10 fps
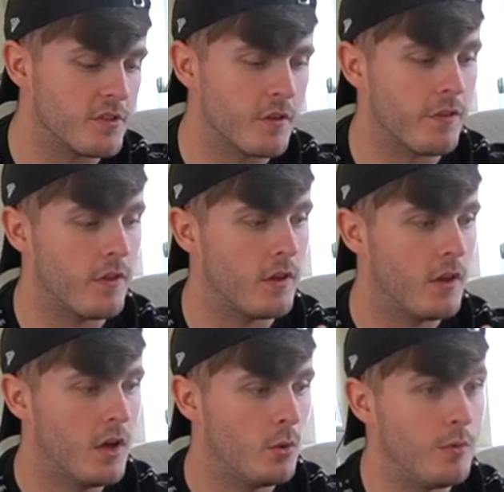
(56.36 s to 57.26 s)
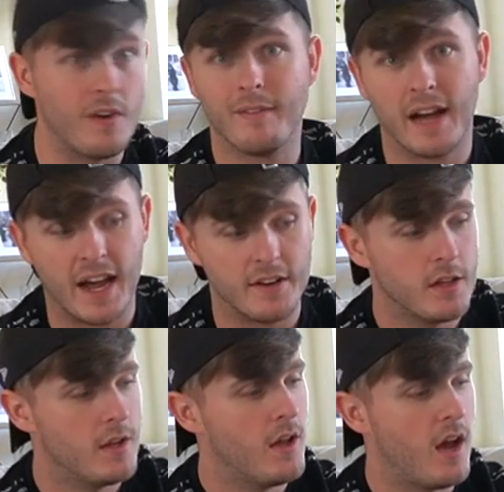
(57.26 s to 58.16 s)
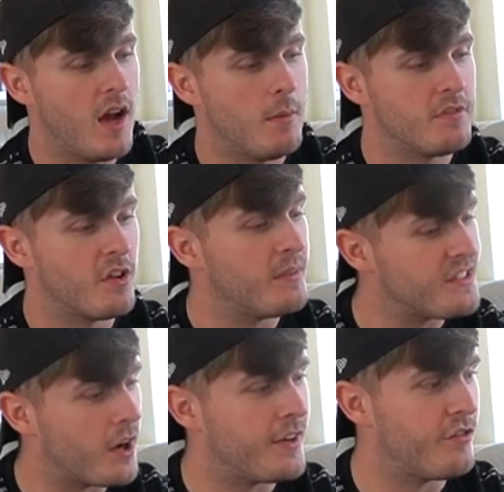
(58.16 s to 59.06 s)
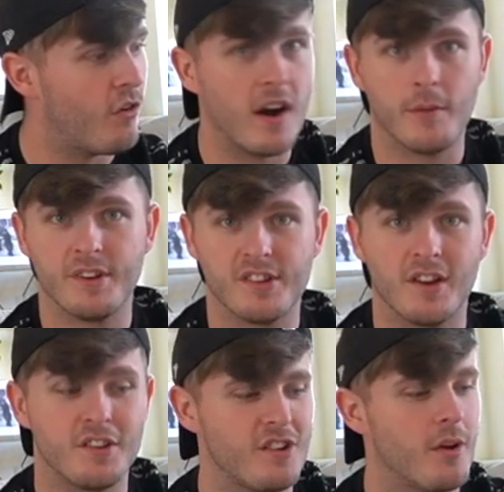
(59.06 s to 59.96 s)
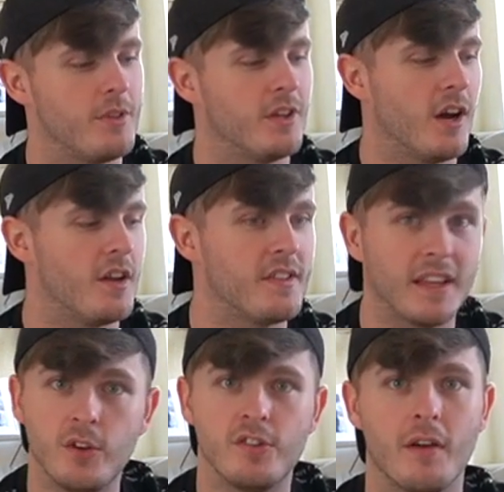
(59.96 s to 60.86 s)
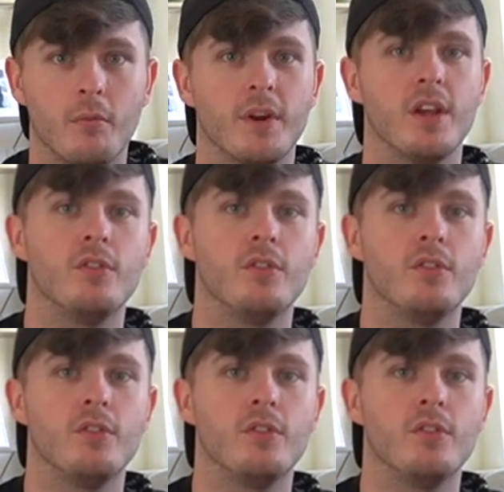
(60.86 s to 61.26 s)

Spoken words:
stuff that we've never had. So I'm excited to try and I'm excited to share with you guys. Thank you to everybody who